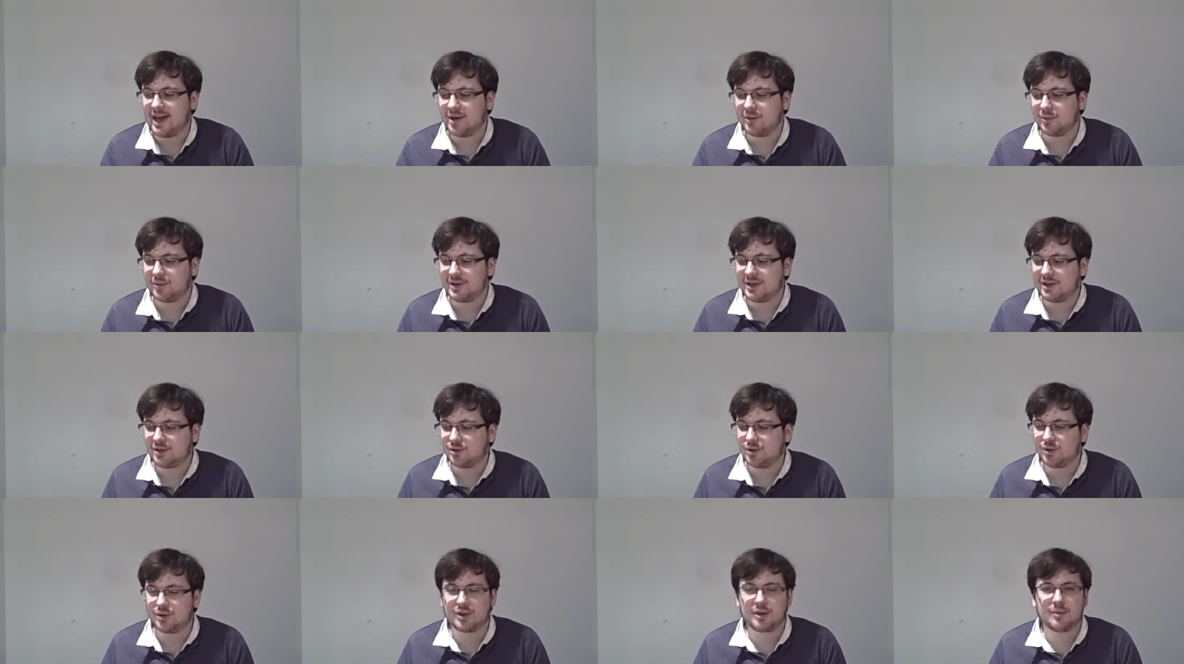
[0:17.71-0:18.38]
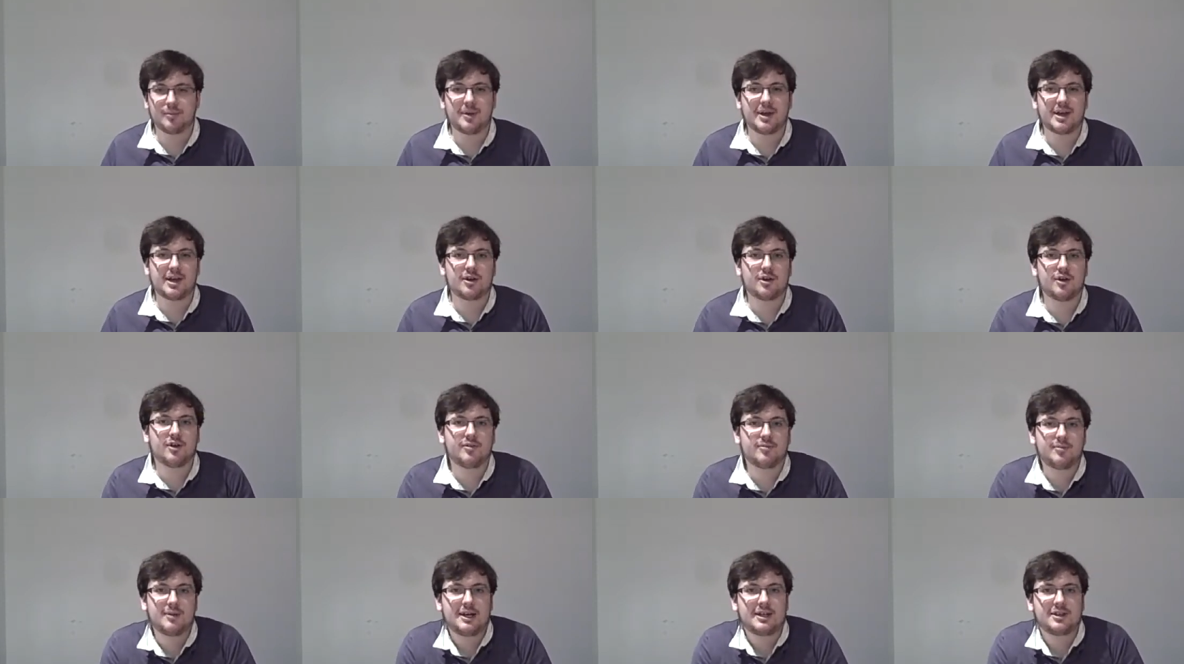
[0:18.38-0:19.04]
when he took the mic
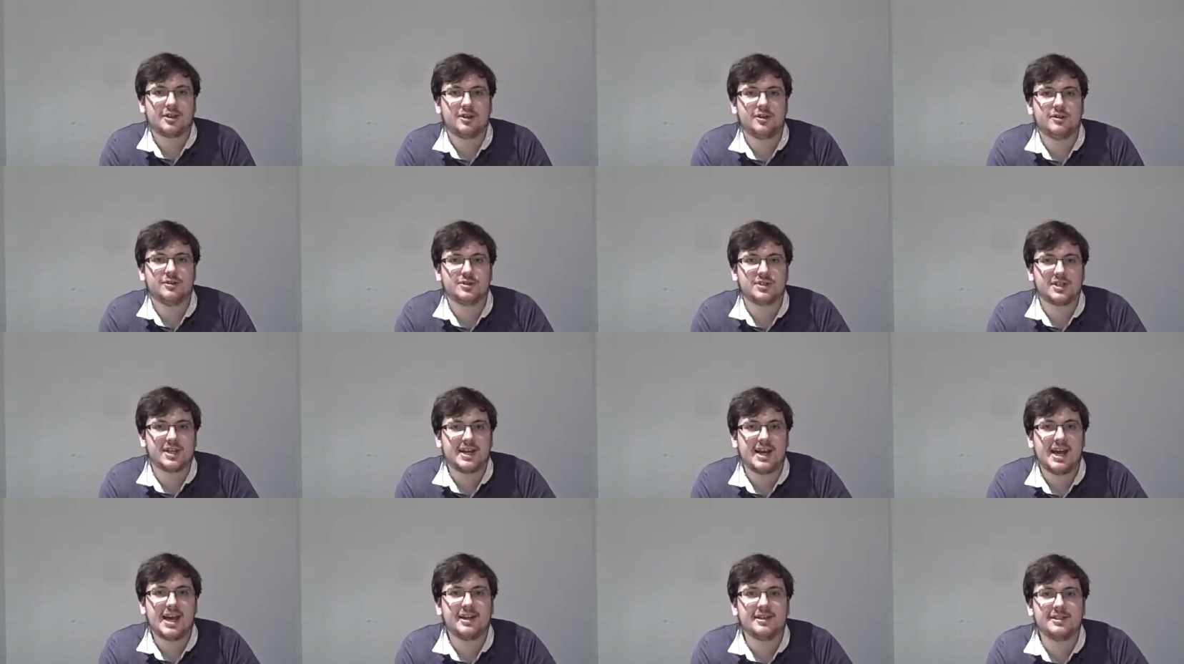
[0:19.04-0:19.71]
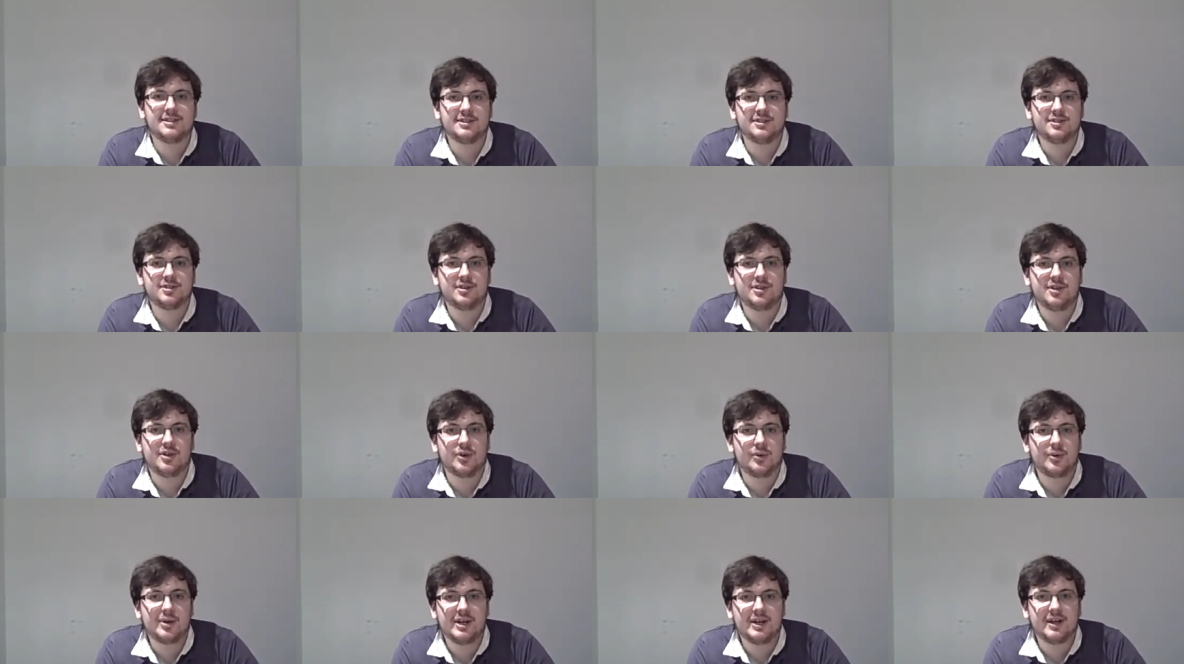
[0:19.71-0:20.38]
off Matthews and headed into
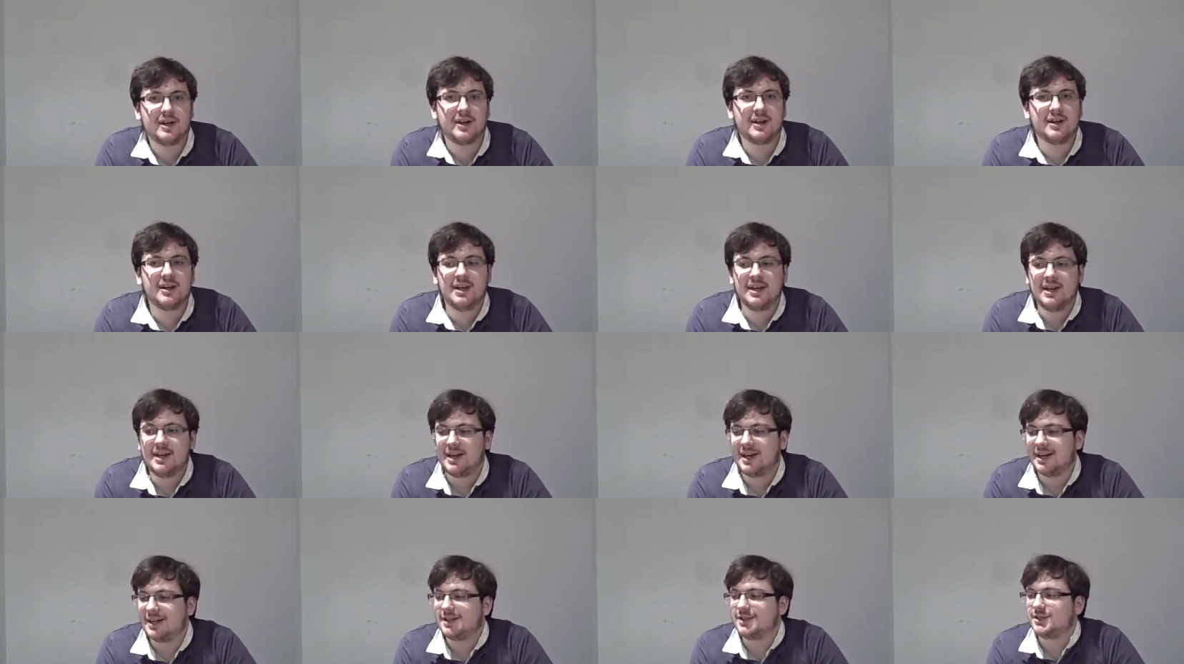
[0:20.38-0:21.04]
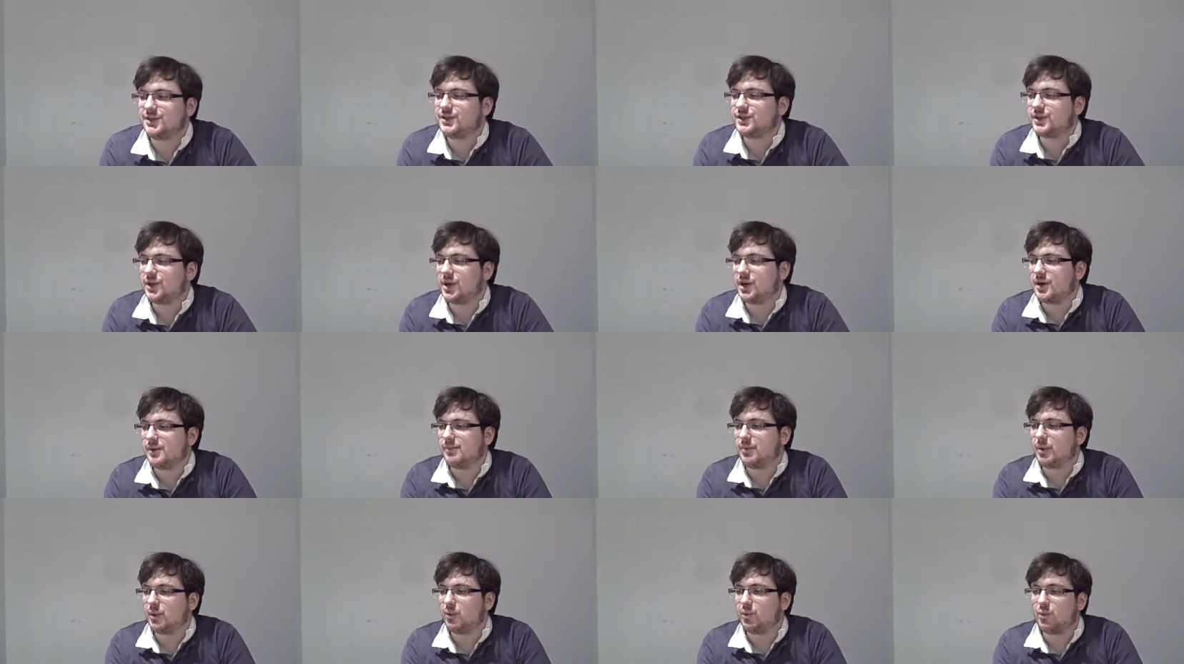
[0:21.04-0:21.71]
the arena and just
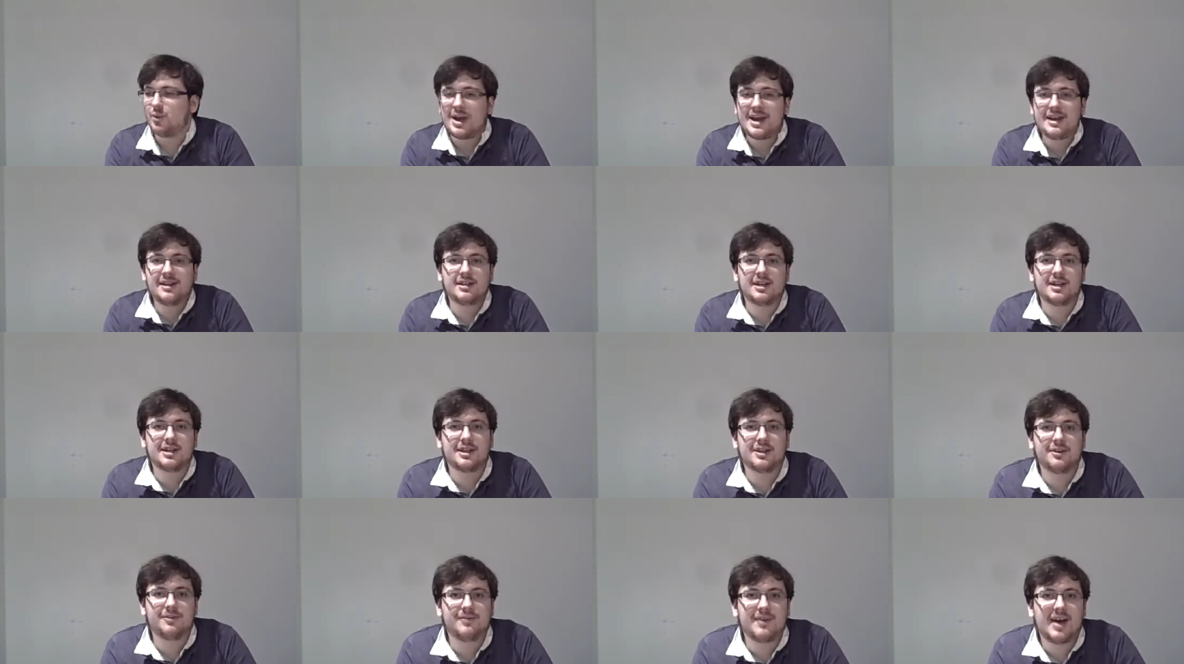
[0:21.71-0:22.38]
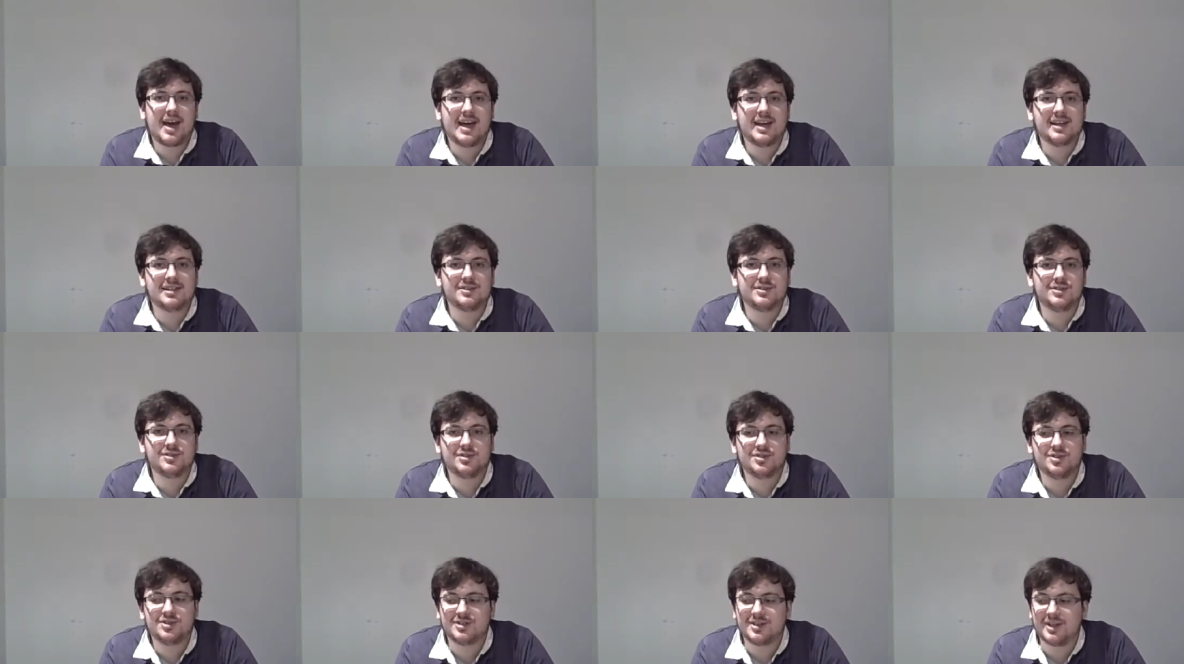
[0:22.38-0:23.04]
started berating the
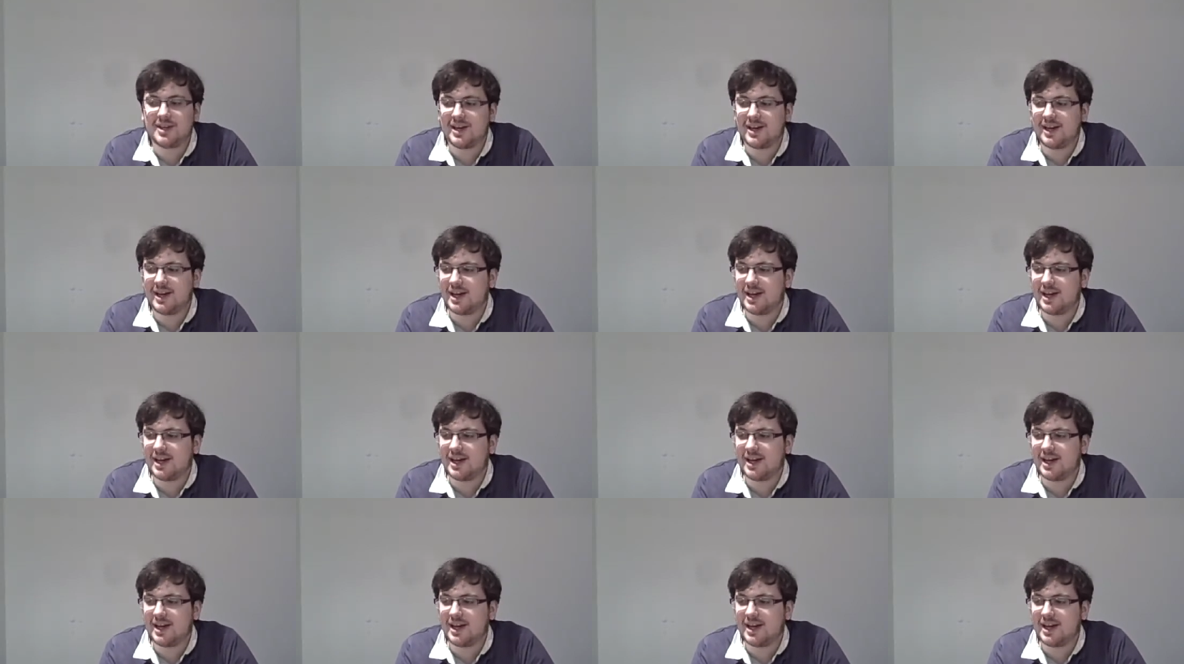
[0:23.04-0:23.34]
fans,